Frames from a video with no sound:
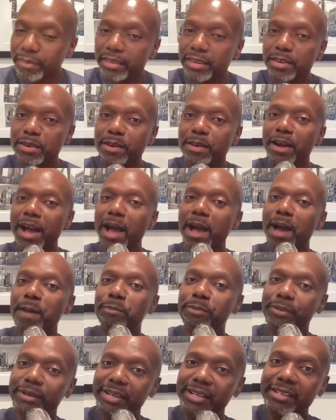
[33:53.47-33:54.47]
I
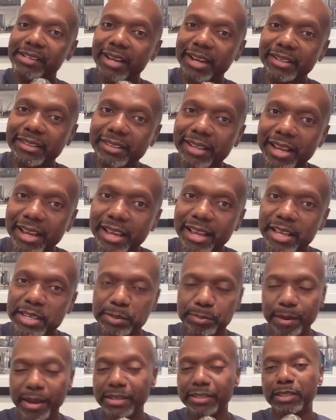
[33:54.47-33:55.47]
appreciate that.
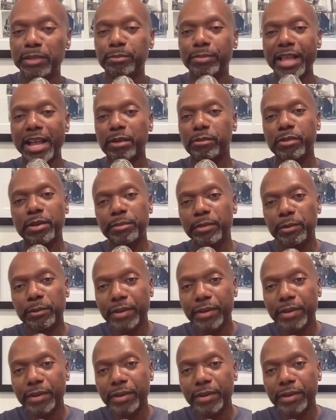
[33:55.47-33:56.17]
Especially black women.